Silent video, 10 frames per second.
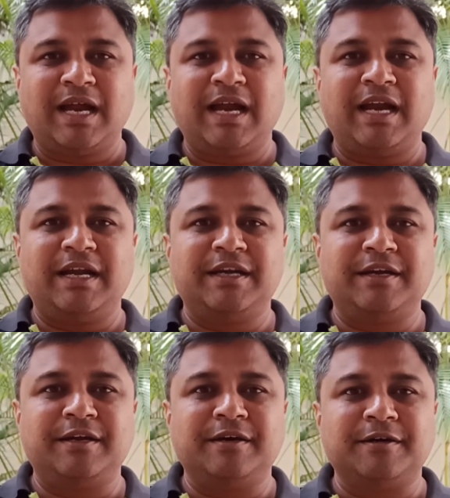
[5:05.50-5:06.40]

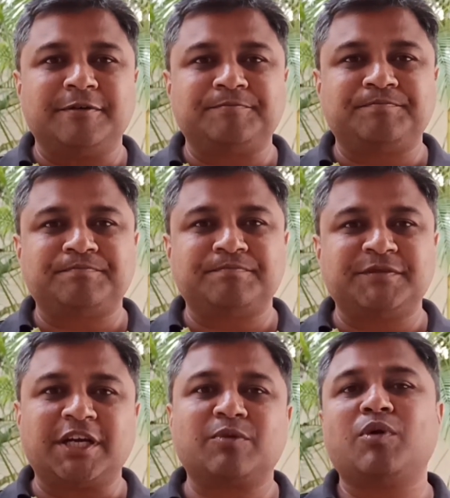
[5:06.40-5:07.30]
And
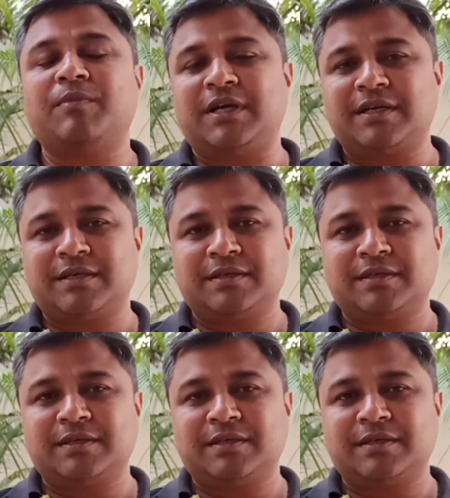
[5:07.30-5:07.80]
that moment